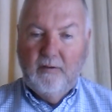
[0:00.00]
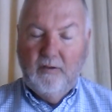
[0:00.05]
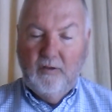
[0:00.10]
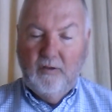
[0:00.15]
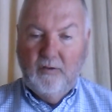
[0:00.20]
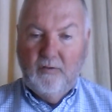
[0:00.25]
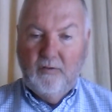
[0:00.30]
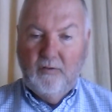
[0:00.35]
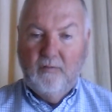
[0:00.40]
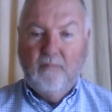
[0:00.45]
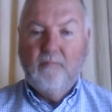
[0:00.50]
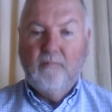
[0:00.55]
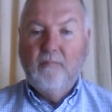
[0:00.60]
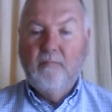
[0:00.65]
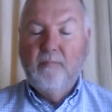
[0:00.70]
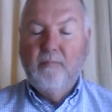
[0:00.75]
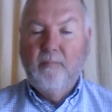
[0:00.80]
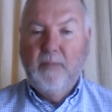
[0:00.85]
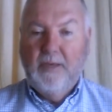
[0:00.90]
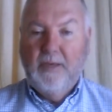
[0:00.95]
just
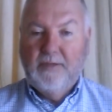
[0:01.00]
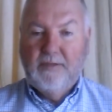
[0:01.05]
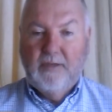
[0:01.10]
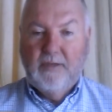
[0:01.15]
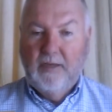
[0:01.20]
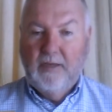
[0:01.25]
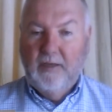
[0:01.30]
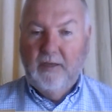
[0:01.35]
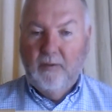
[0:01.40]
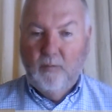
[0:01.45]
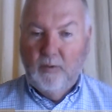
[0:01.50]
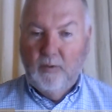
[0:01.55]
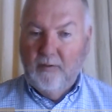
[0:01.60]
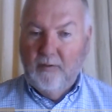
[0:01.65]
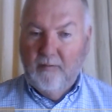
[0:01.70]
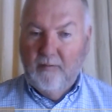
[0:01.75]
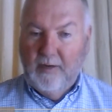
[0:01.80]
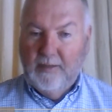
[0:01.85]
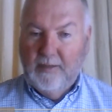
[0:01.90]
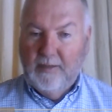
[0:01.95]
mixing it in with
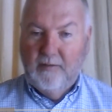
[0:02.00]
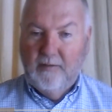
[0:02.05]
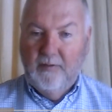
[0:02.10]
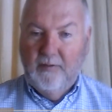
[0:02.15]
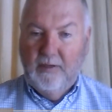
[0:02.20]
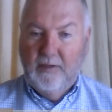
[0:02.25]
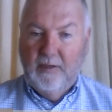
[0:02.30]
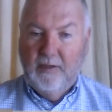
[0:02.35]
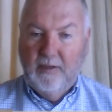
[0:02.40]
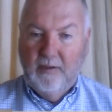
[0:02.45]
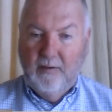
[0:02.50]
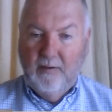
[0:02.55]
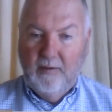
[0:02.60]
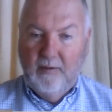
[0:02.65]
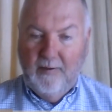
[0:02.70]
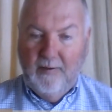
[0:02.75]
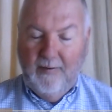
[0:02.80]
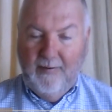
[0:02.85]
the rest of India.